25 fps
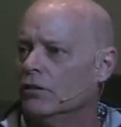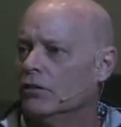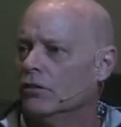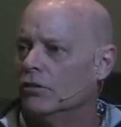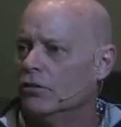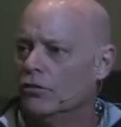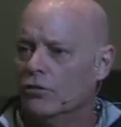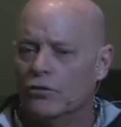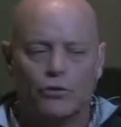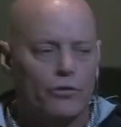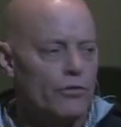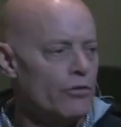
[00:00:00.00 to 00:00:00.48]

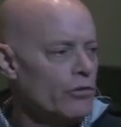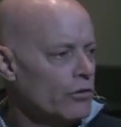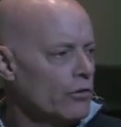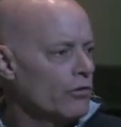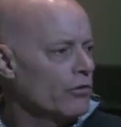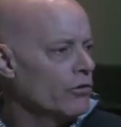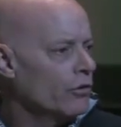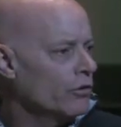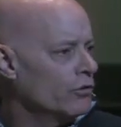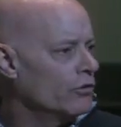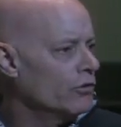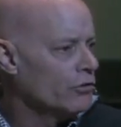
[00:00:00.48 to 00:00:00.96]
They're, they're,
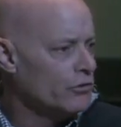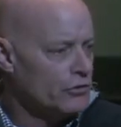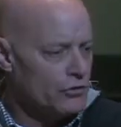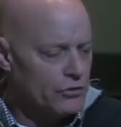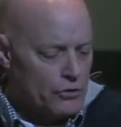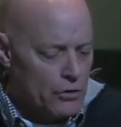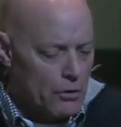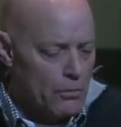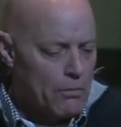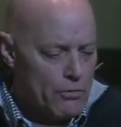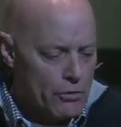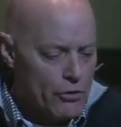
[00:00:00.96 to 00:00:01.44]
they're, they're
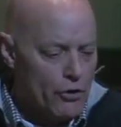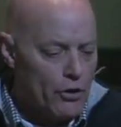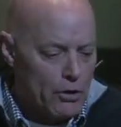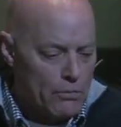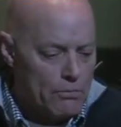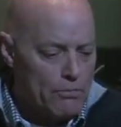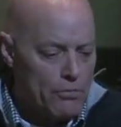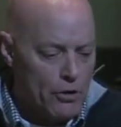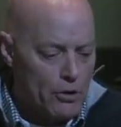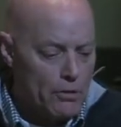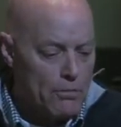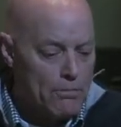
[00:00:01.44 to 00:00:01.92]
just they're,
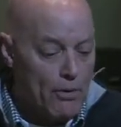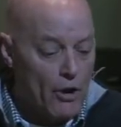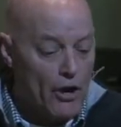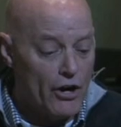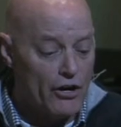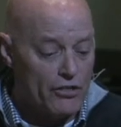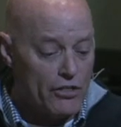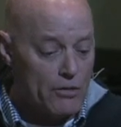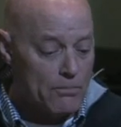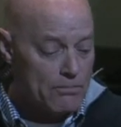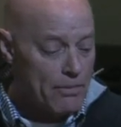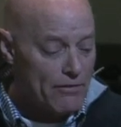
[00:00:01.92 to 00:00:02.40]
they're
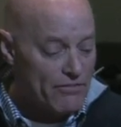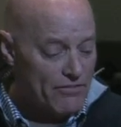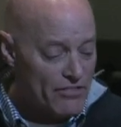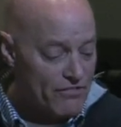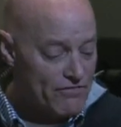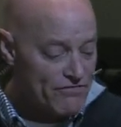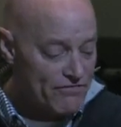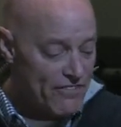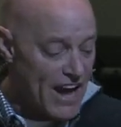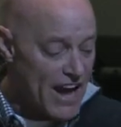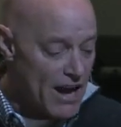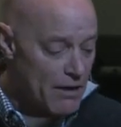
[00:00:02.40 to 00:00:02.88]
part of the, the
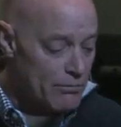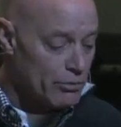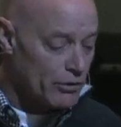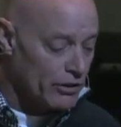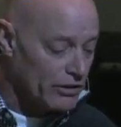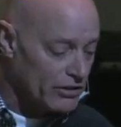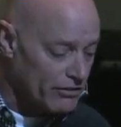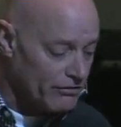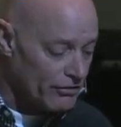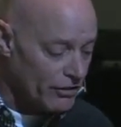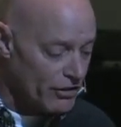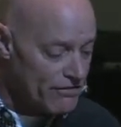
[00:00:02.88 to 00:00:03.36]

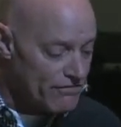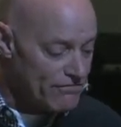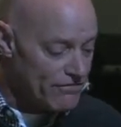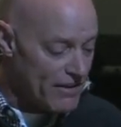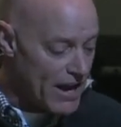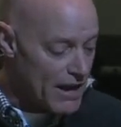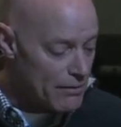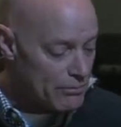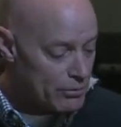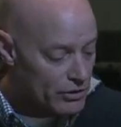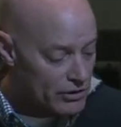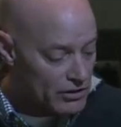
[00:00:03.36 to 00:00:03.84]
fabric, the very
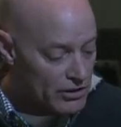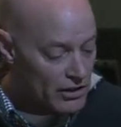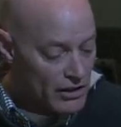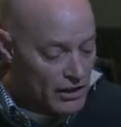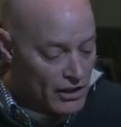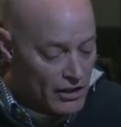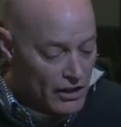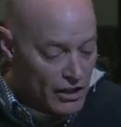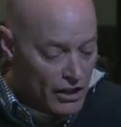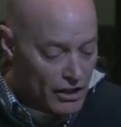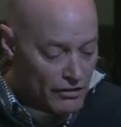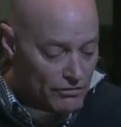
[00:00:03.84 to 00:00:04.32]
fabric
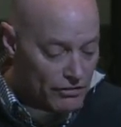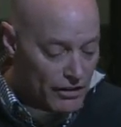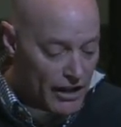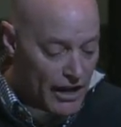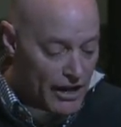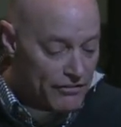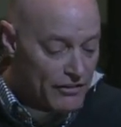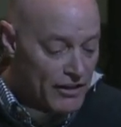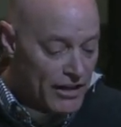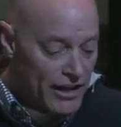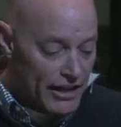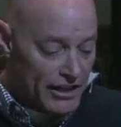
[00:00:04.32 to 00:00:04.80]
of life.